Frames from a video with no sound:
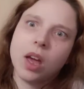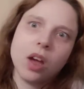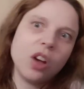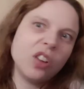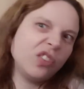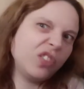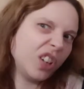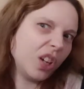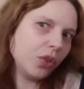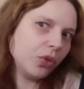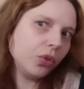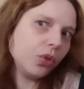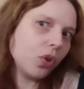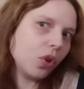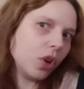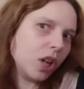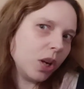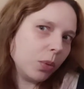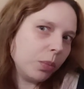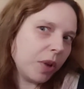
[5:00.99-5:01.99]
I think I saw a
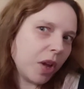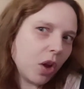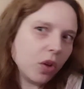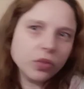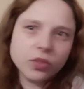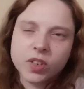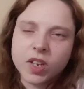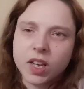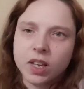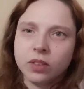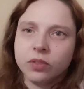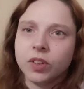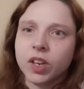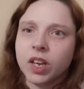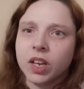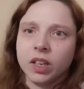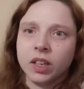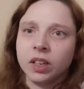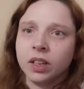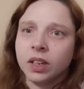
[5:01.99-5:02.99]
little bit on
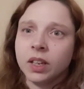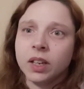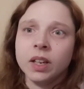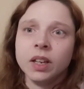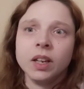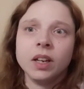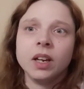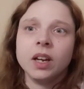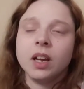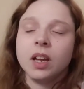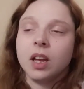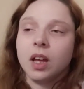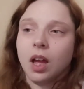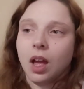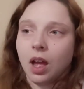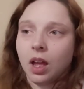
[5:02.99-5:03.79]
TV. And